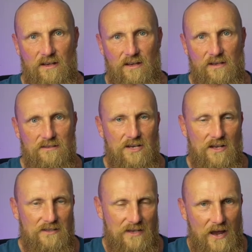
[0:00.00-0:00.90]
It
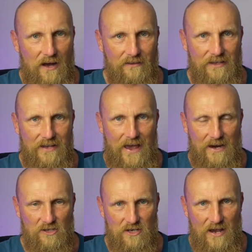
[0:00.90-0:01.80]
turns out that
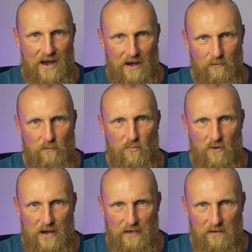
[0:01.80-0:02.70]
actually our
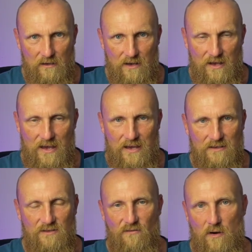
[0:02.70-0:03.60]
brain
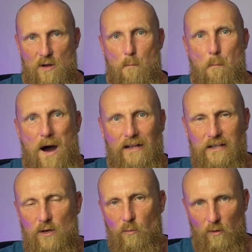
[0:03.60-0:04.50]
is very
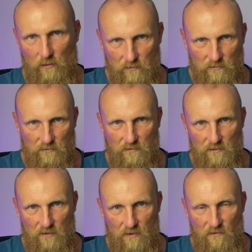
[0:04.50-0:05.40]
malleable,
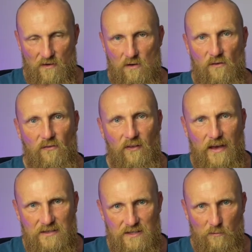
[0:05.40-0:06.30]
very
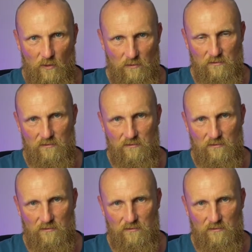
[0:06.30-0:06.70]
flexible.